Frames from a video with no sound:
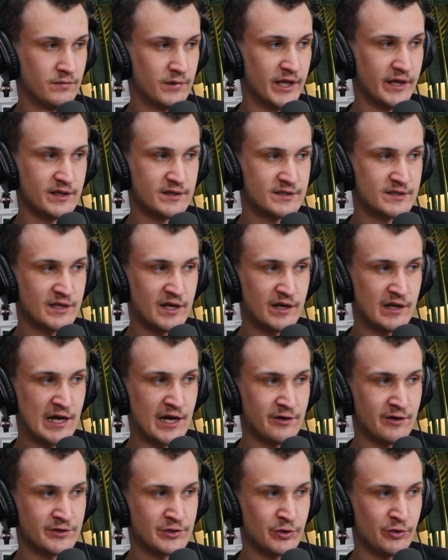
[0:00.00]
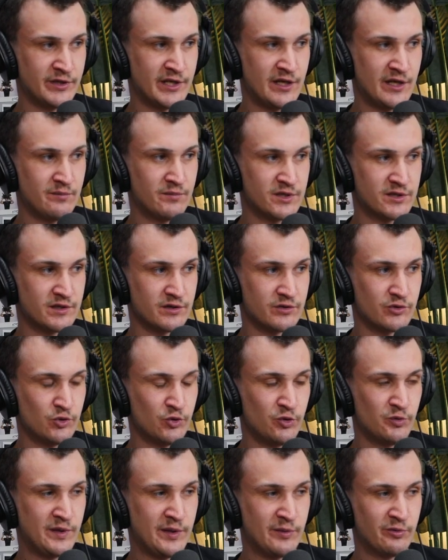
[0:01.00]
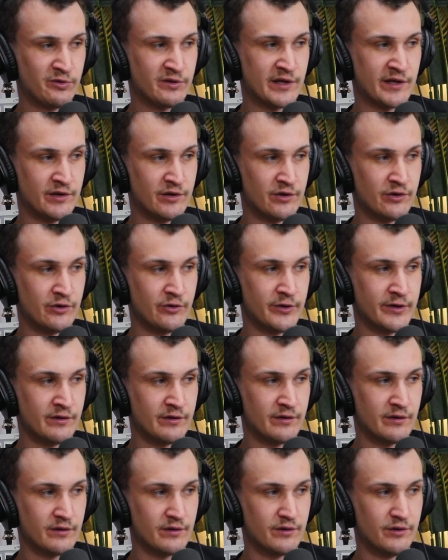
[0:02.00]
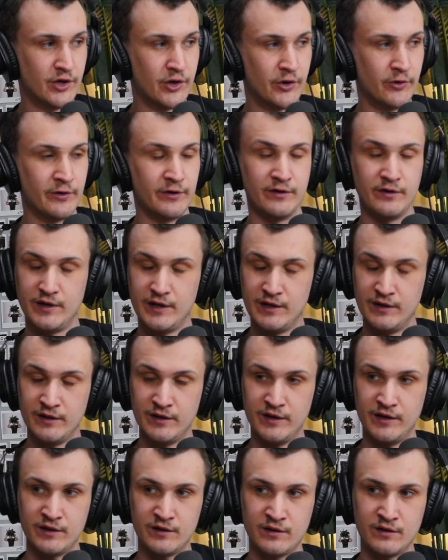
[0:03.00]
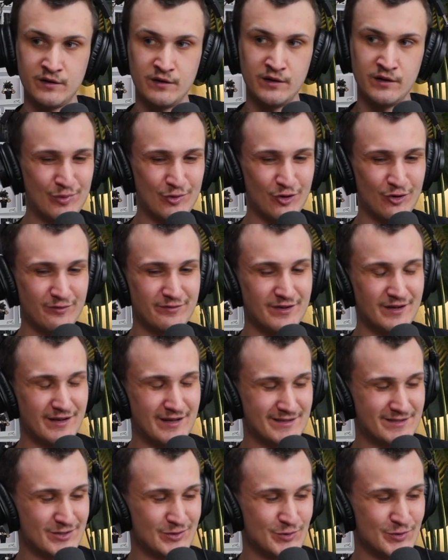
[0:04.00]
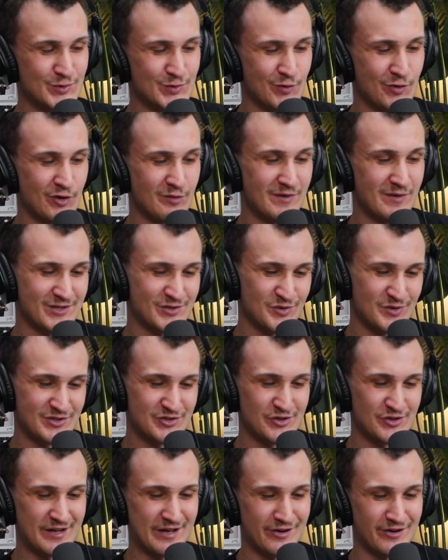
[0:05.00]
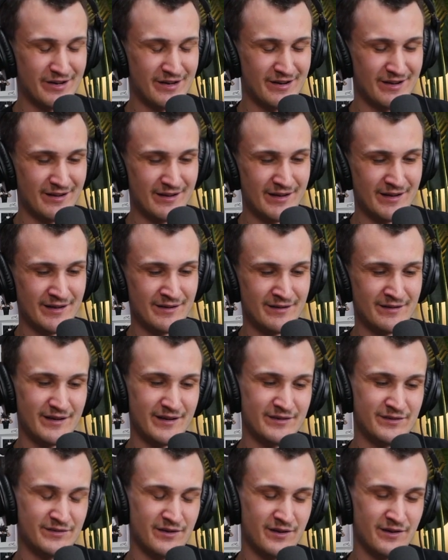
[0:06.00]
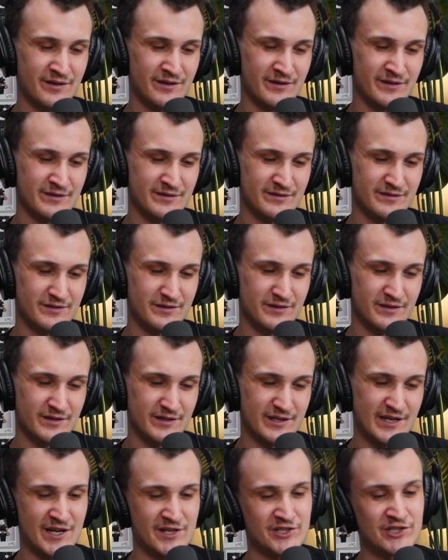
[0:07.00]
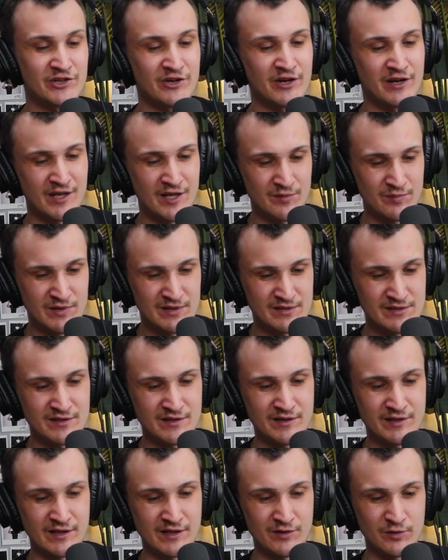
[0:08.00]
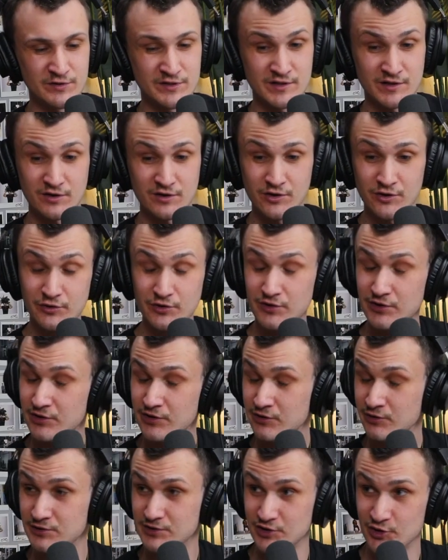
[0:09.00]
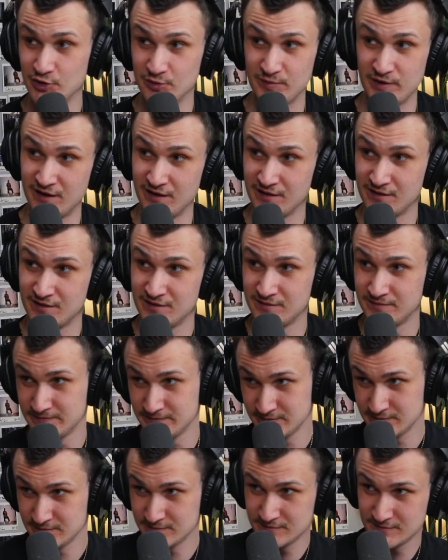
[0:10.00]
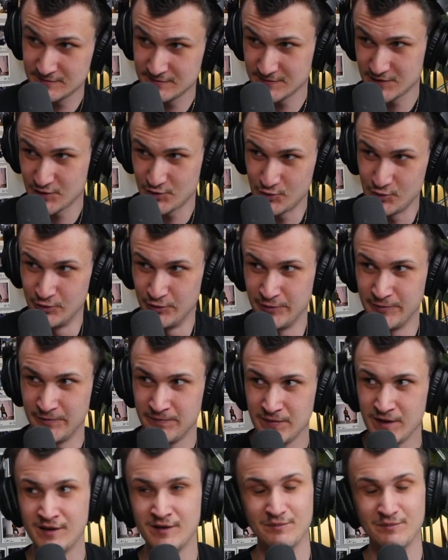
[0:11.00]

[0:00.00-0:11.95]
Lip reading: Like it's not a household name, but the cool people that know it. And like girl Vanessa was wearing my sweatshirt out in LA, and the cashier at APC like was like, "Oh, you know Dertbag, cool."